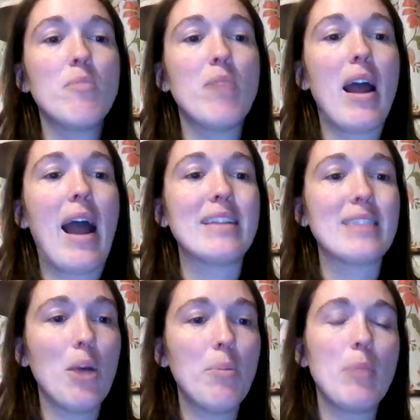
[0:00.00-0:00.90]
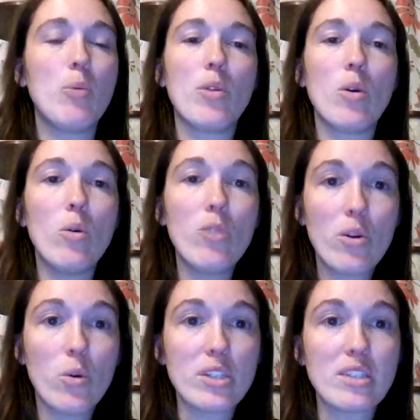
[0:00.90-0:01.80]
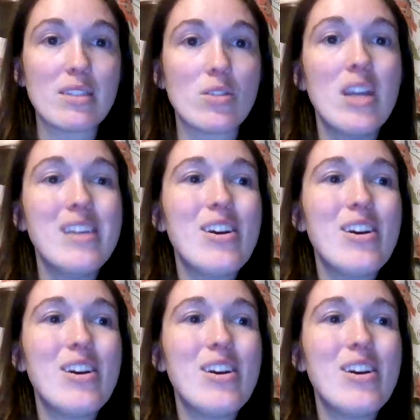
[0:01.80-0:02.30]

But I tell people with older horses,